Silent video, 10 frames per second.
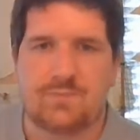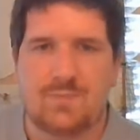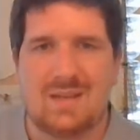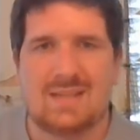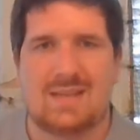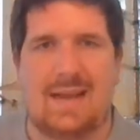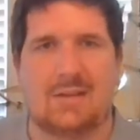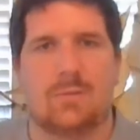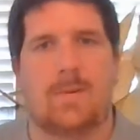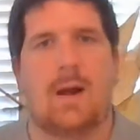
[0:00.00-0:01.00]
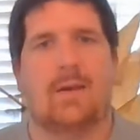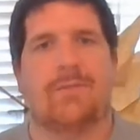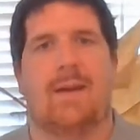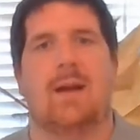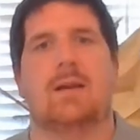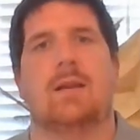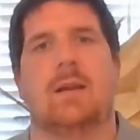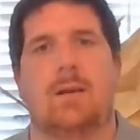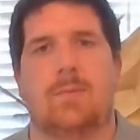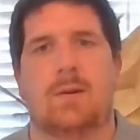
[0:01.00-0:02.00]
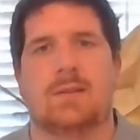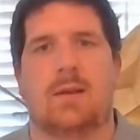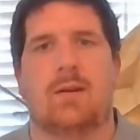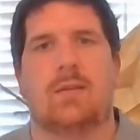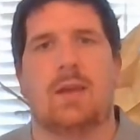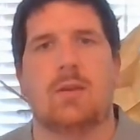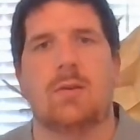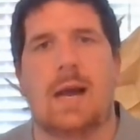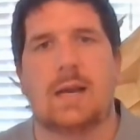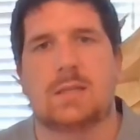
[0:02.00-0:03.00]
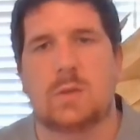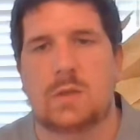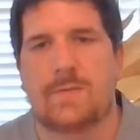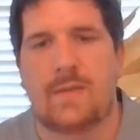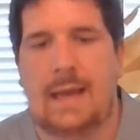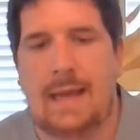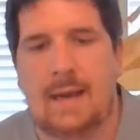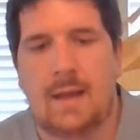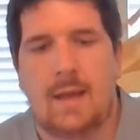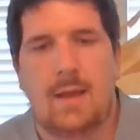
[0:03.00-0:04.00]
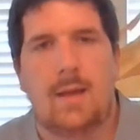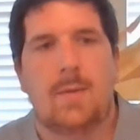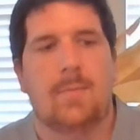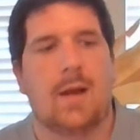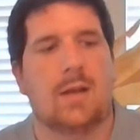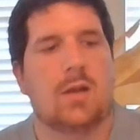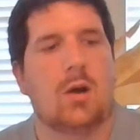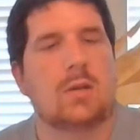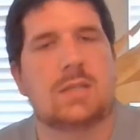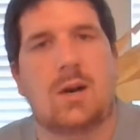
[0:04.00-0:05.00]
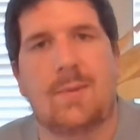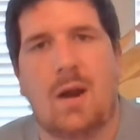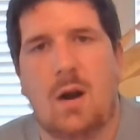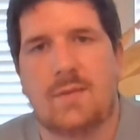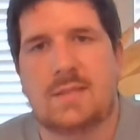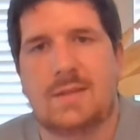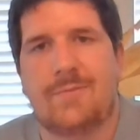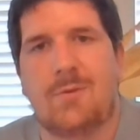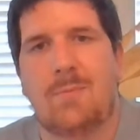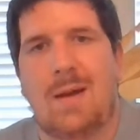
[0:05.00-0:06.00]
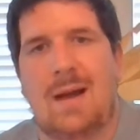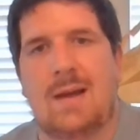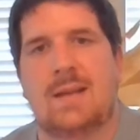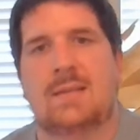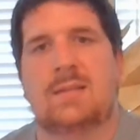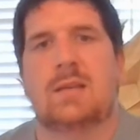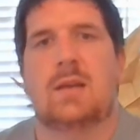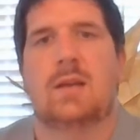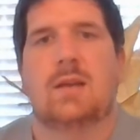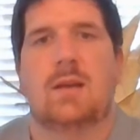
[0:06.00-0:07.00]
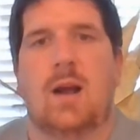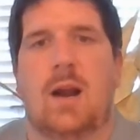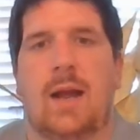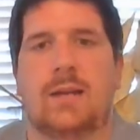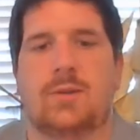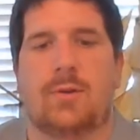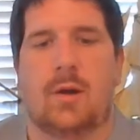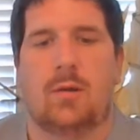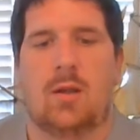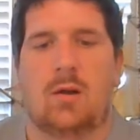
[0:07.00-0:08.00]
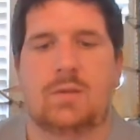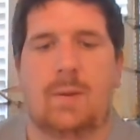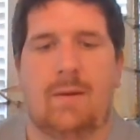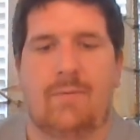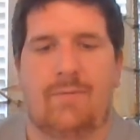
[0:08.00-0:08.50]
It's a natural product found in parts of the earth. Thank you, dinosaurs, for that. But coal started to be harvested from mines, all right, to go along to help